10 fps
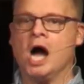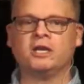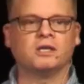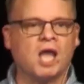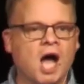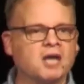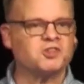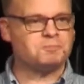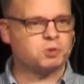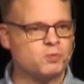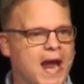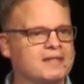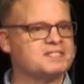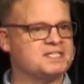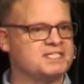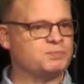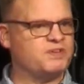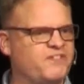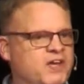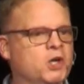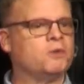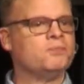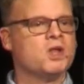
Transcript: unlock the paralysis that we feel